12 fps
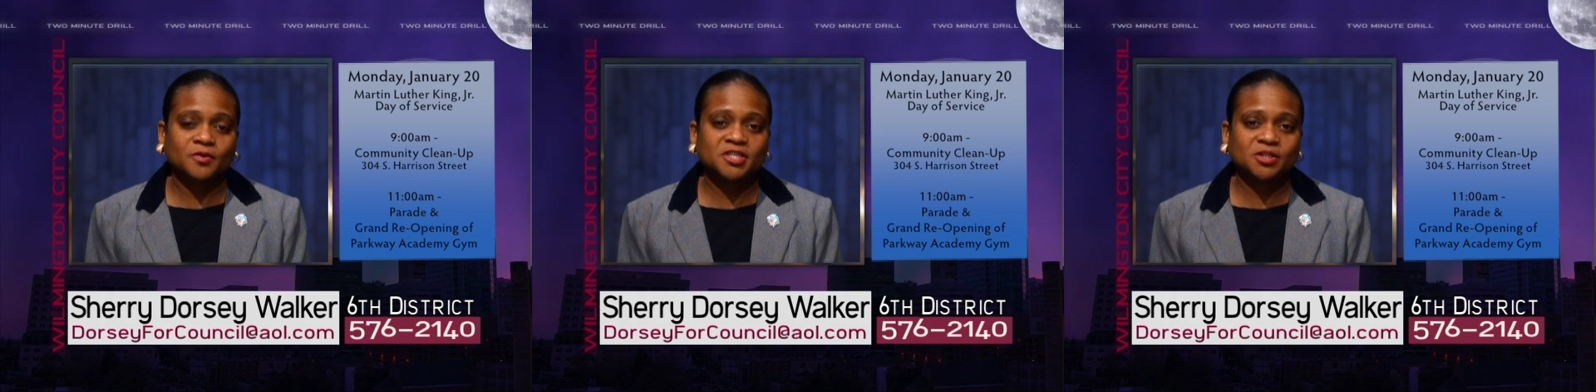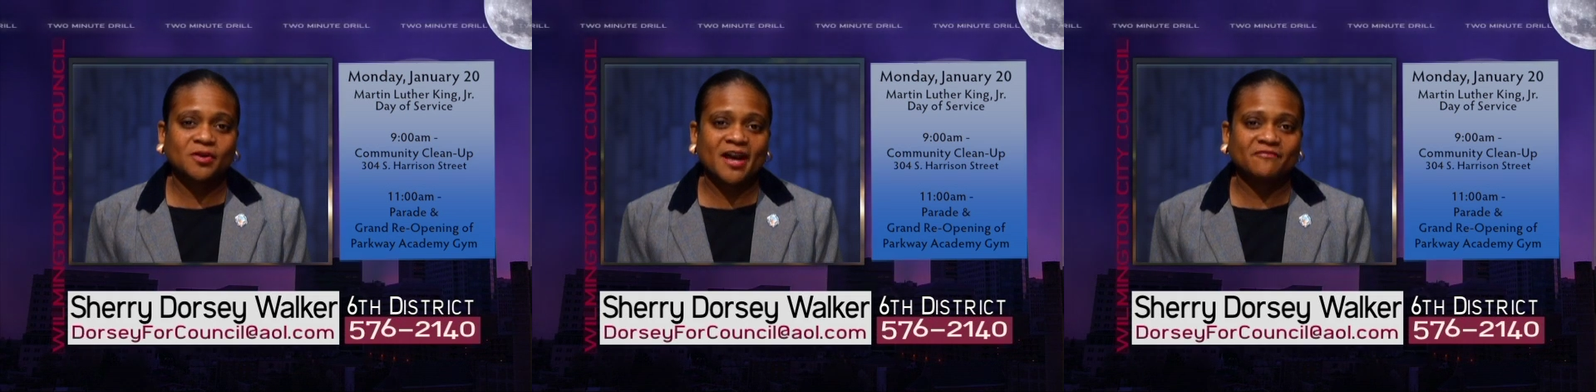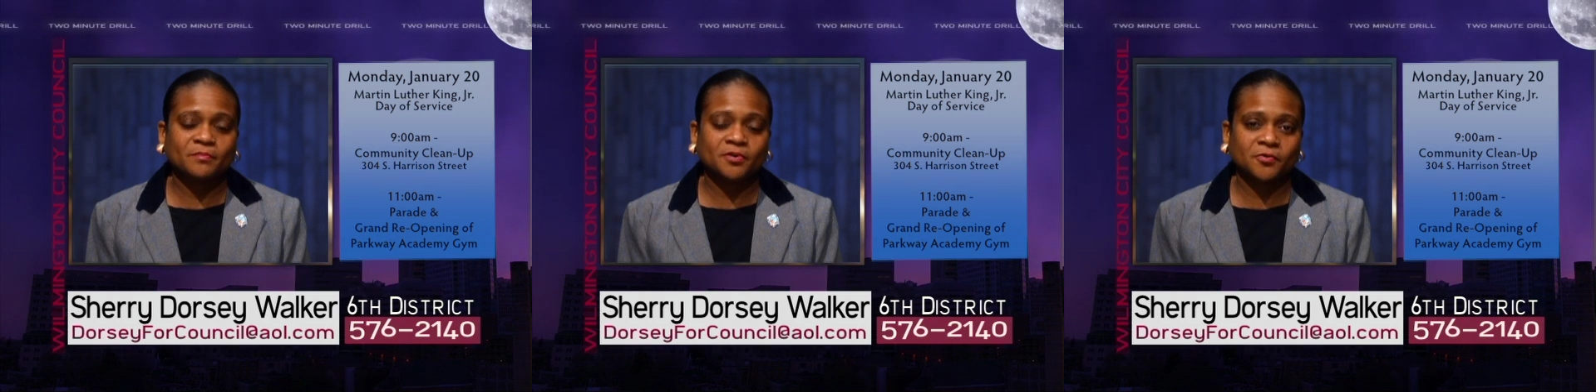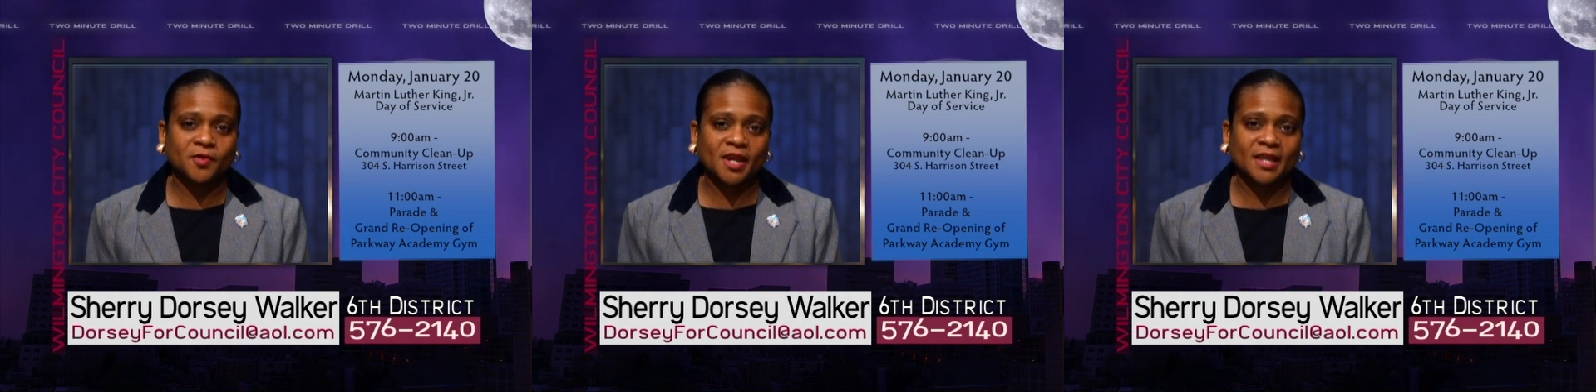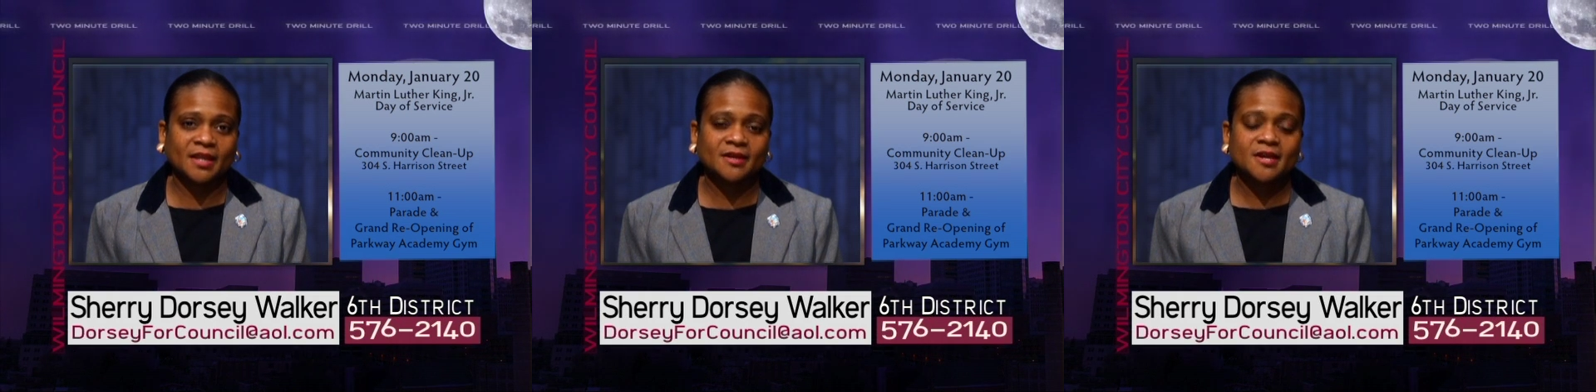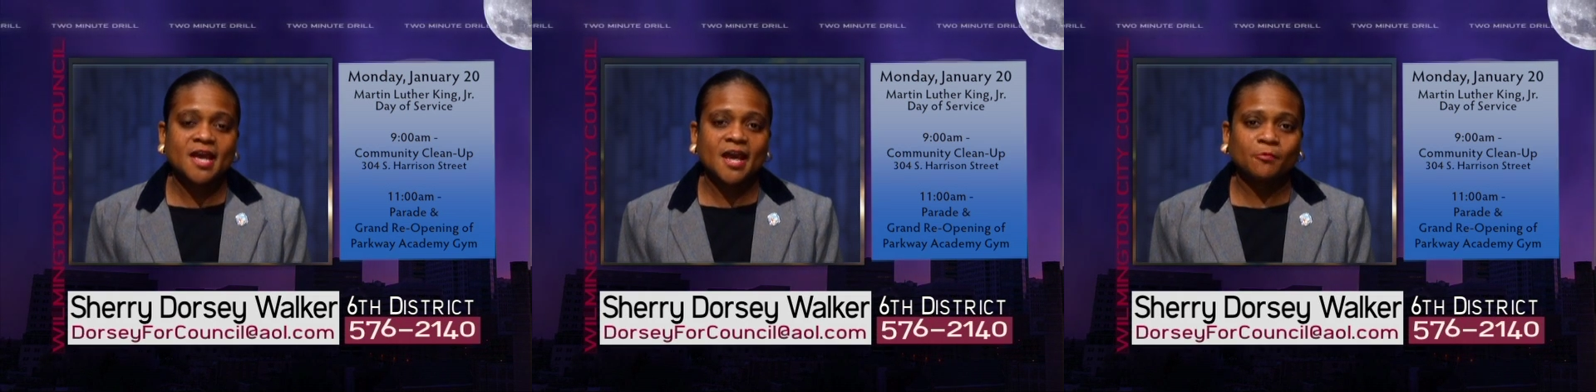we shall have a parade
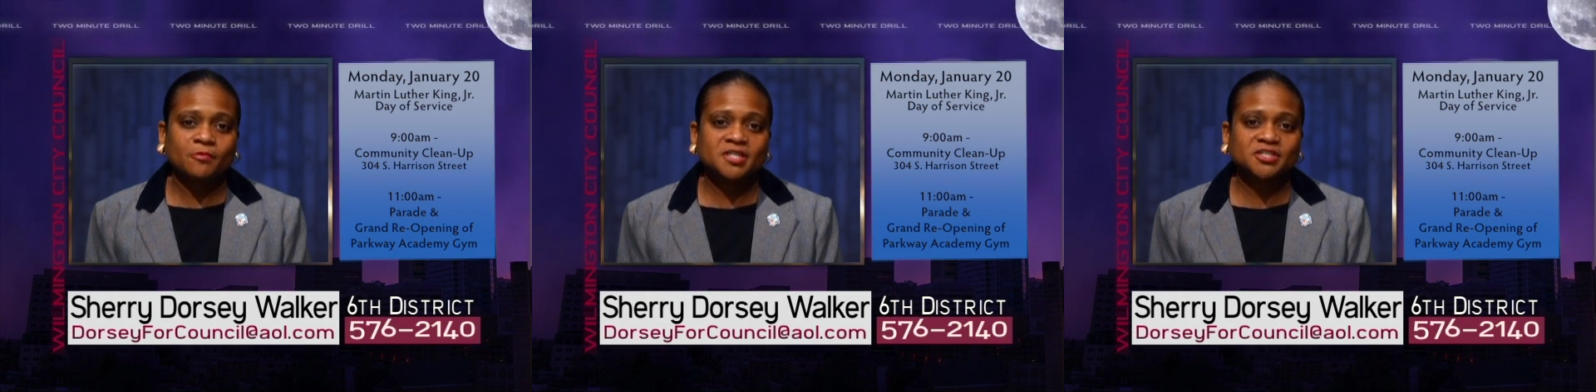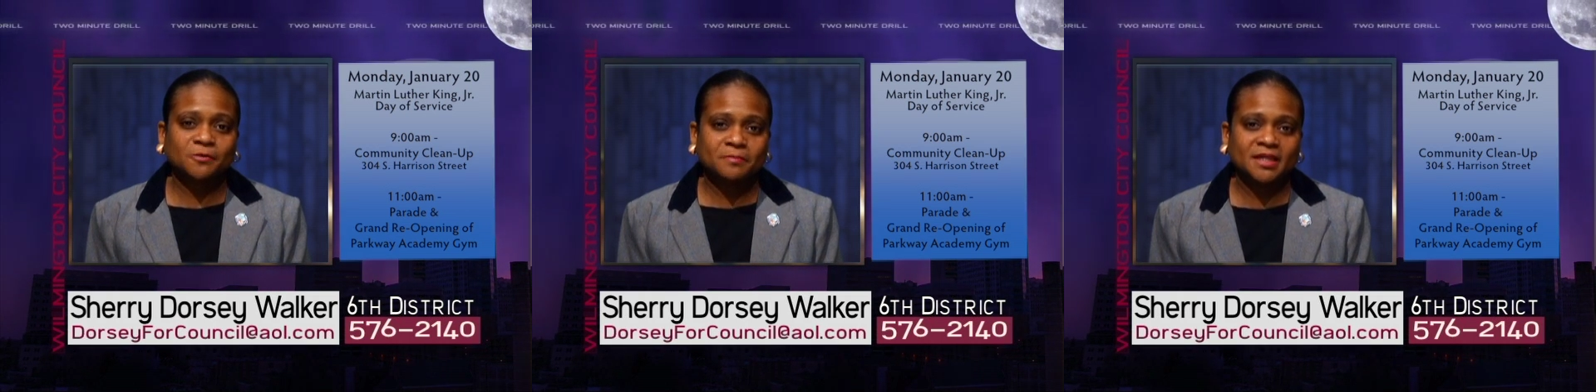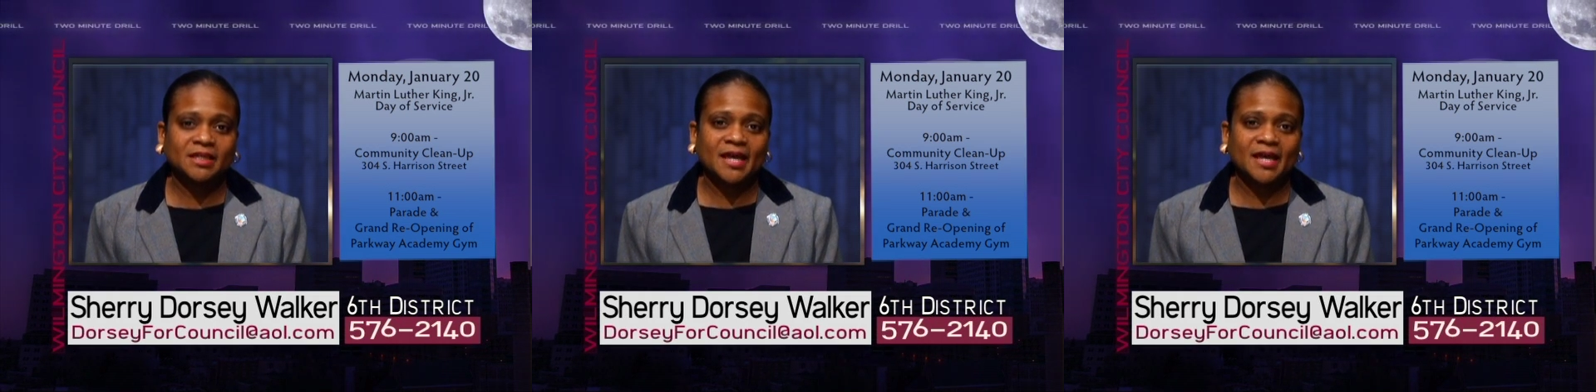and we shall be